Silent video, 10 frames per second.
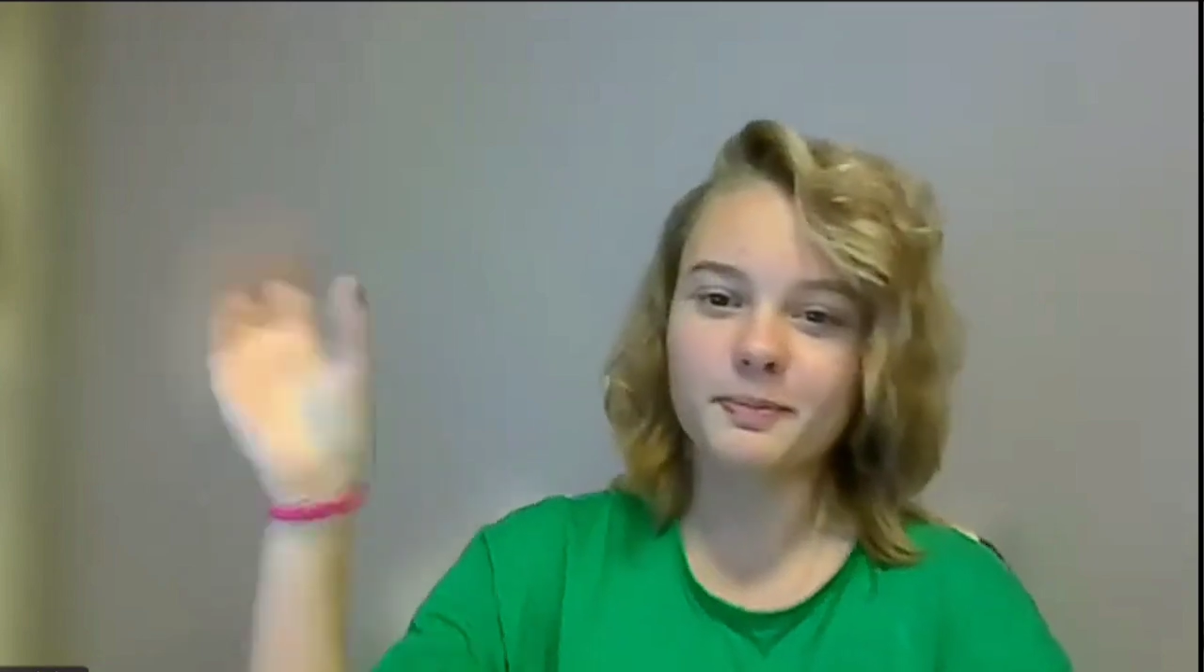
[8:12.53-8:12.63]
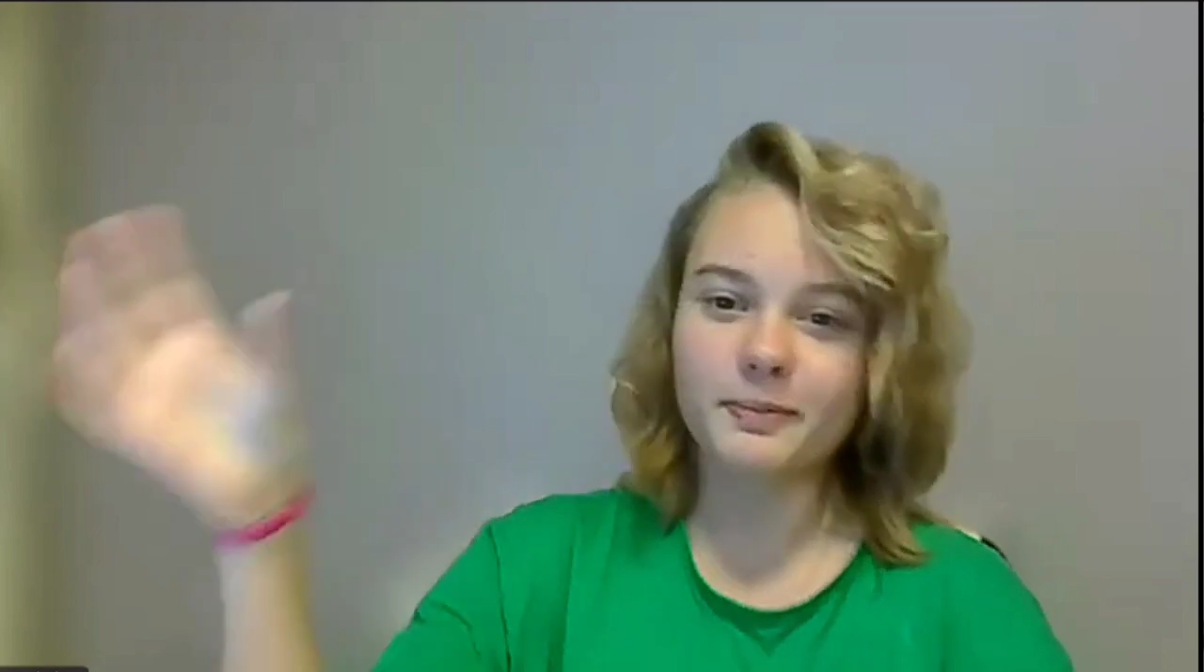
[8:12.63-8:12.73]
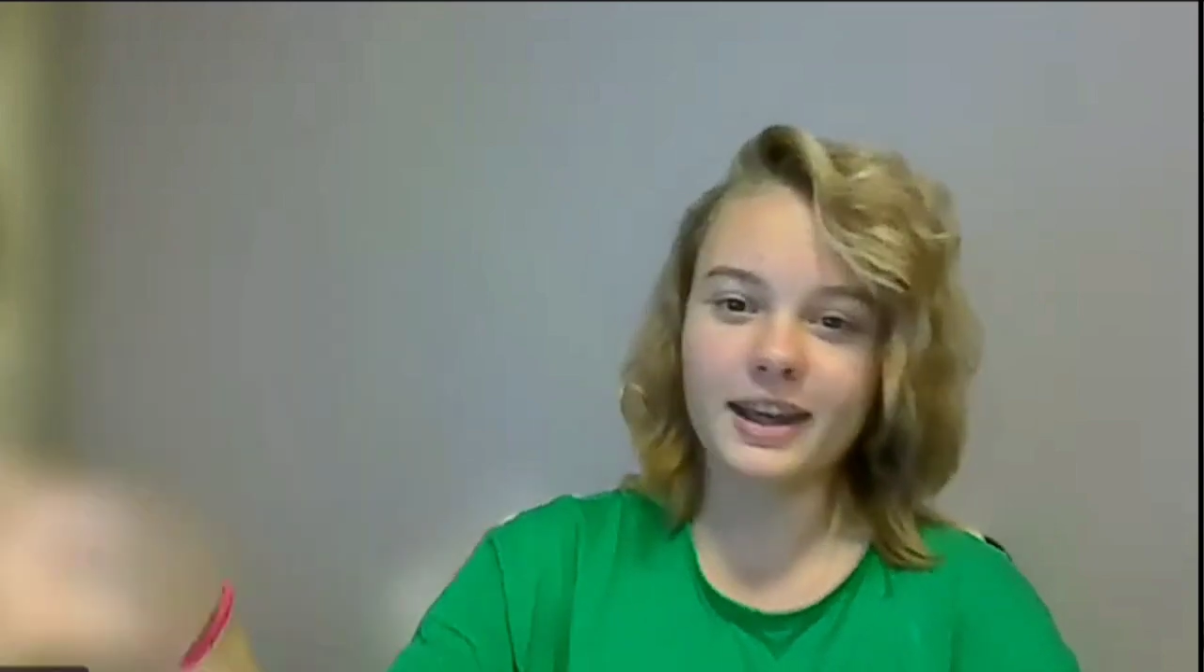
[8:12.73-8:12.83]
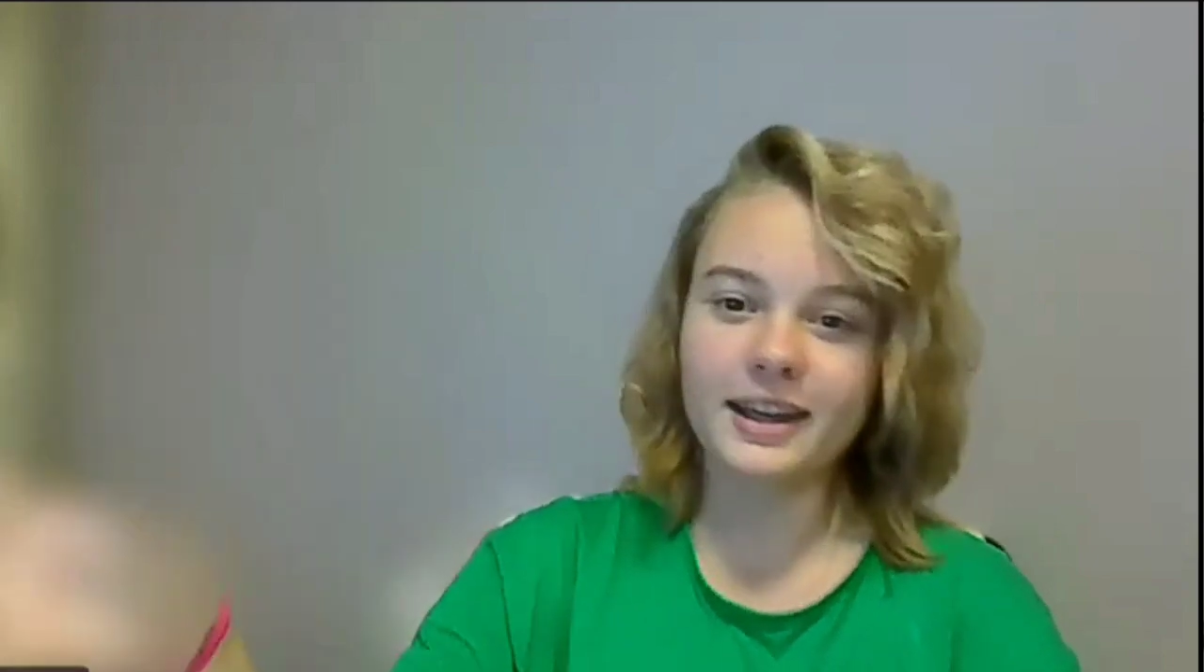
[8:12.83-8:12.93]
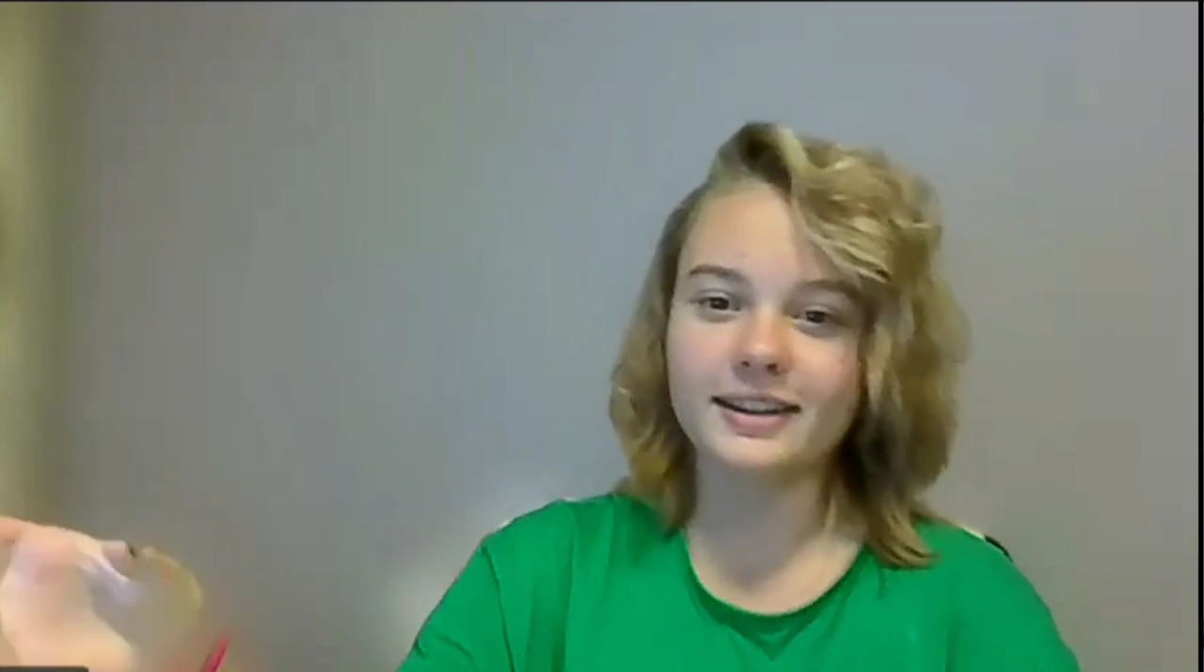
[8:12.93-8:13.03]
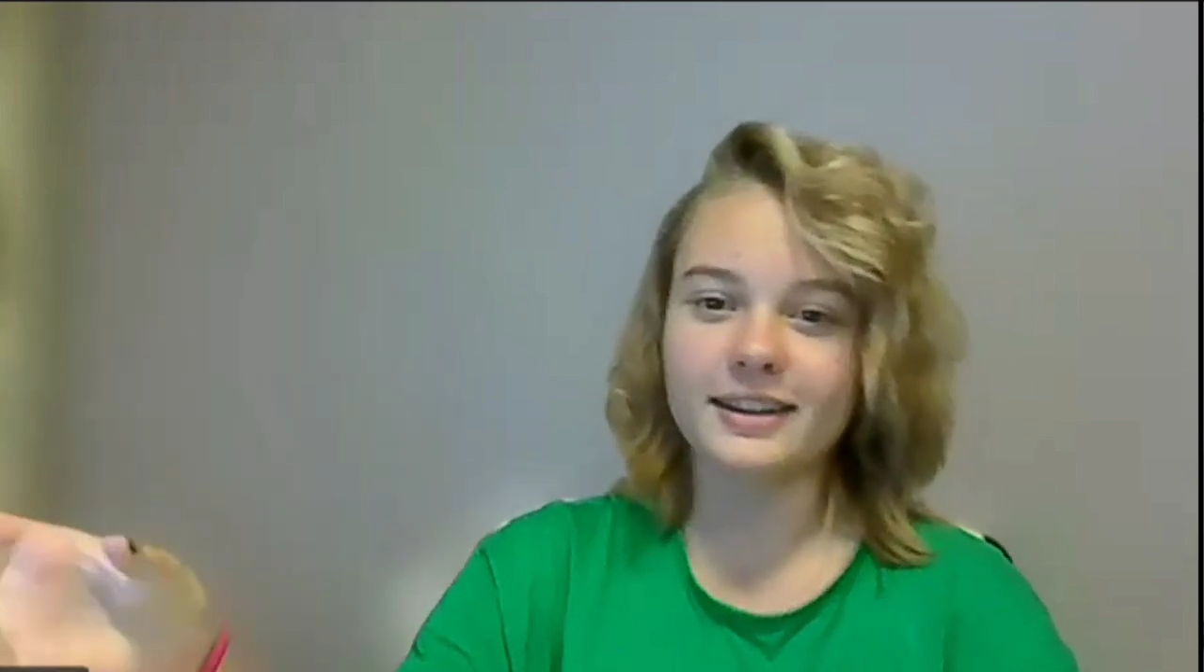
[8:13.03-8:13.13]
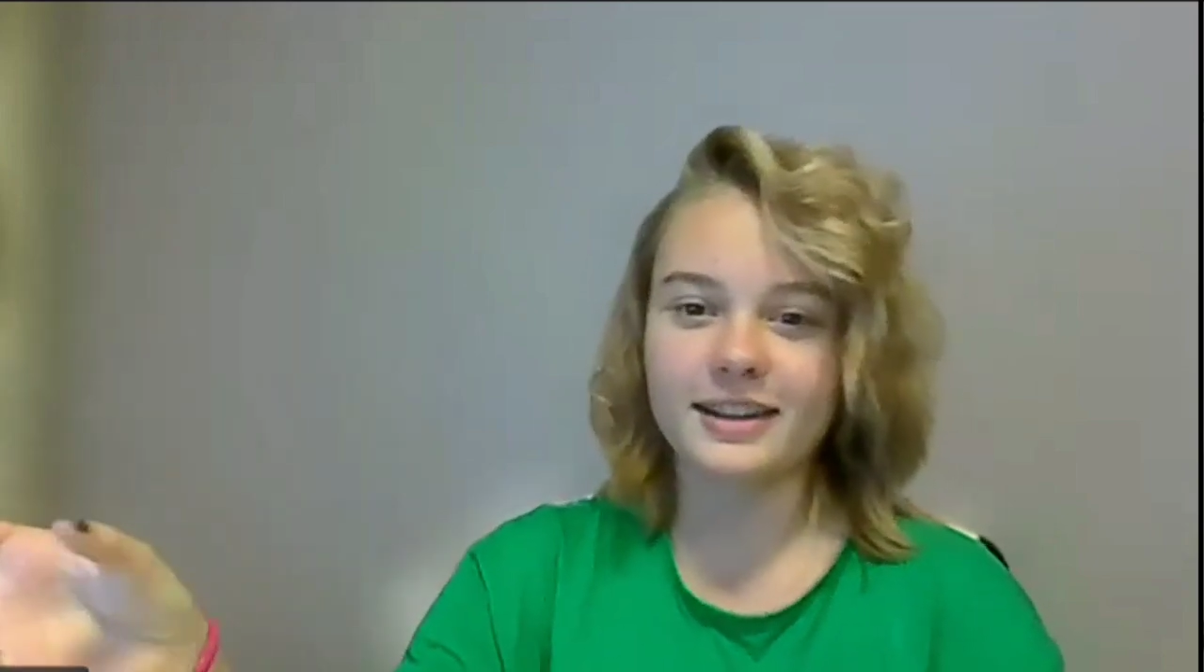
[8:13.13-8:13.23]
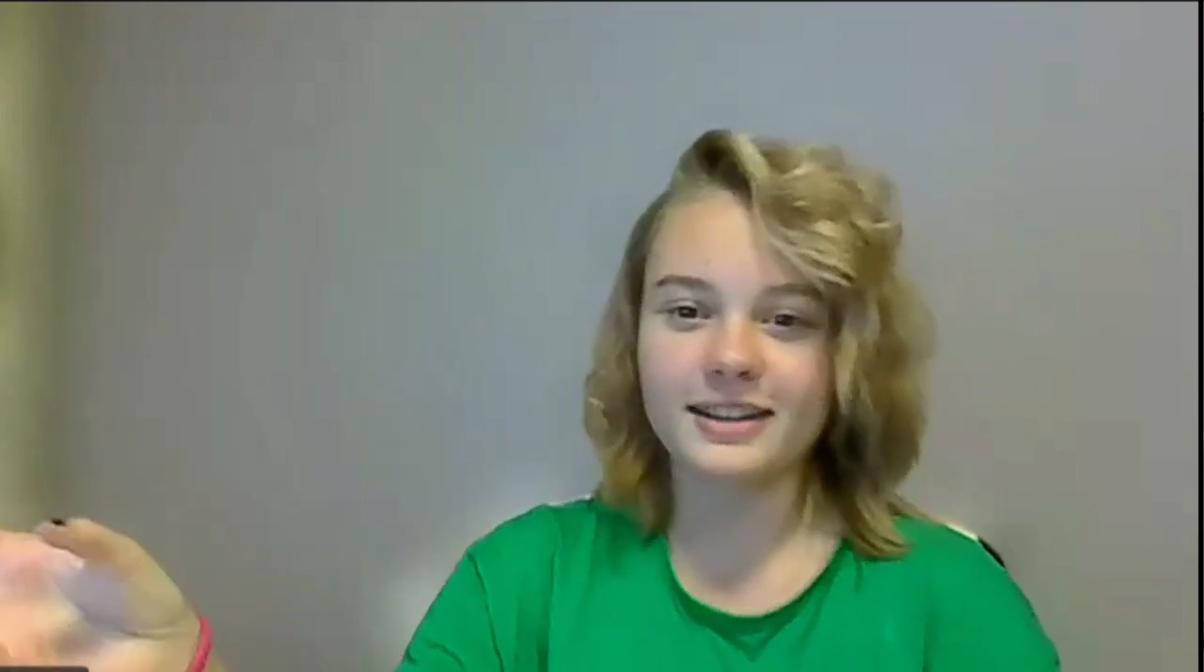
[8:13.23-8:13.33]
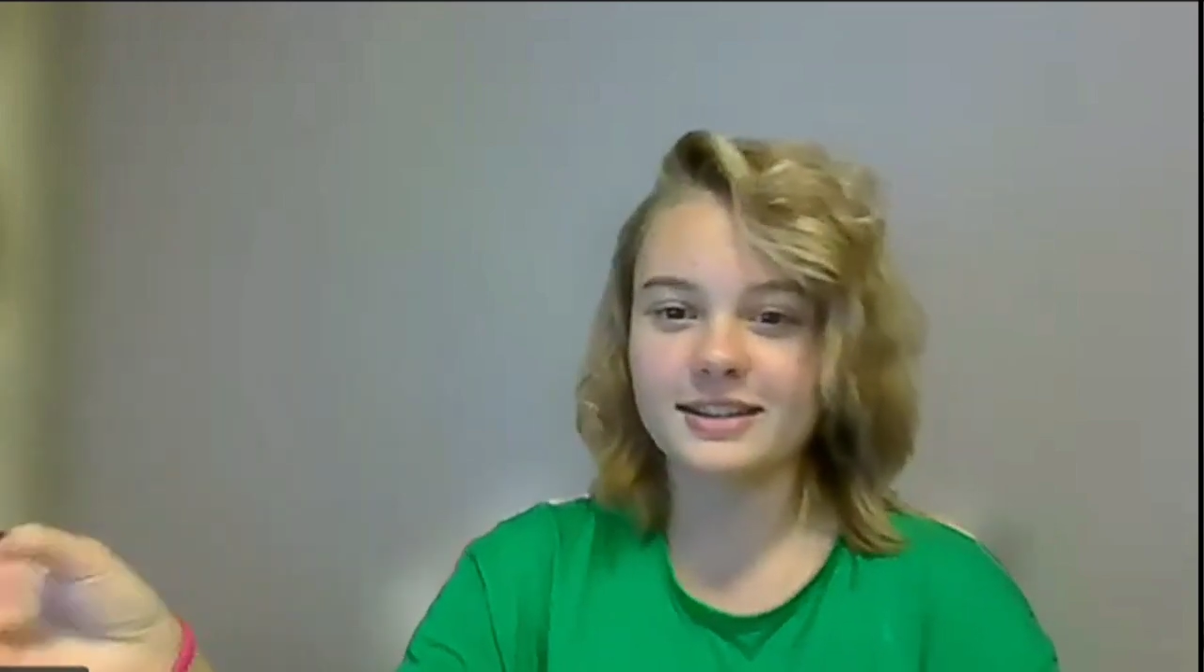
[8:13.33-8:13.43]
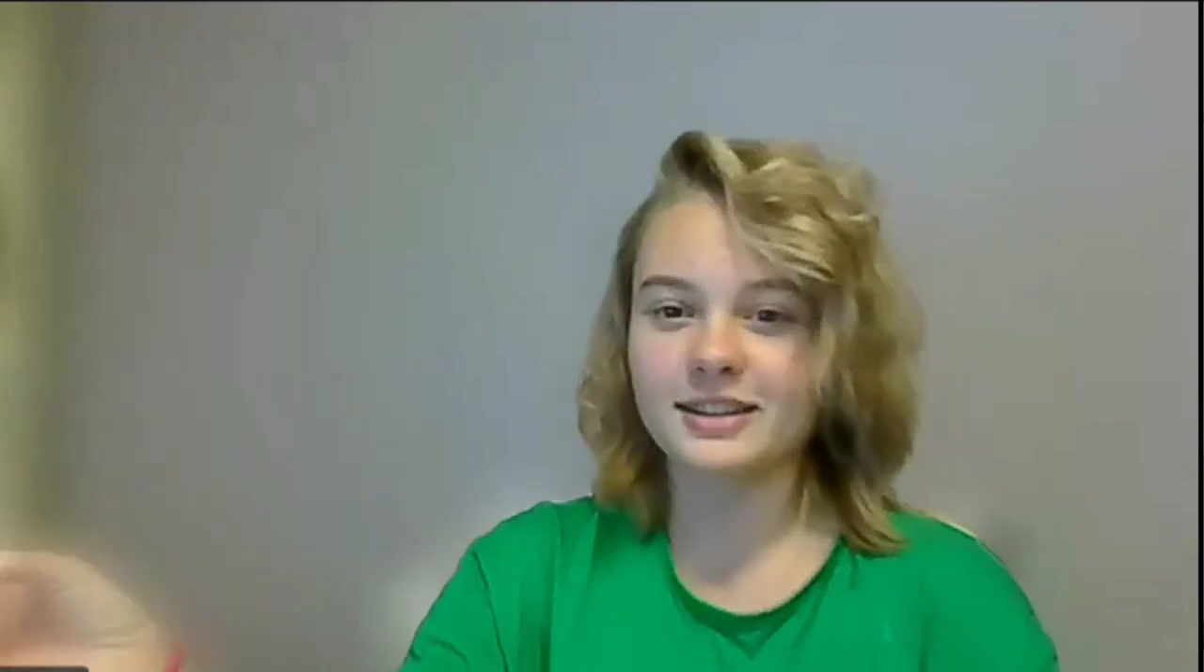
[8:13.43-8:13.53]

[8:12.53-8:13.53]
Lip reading: make this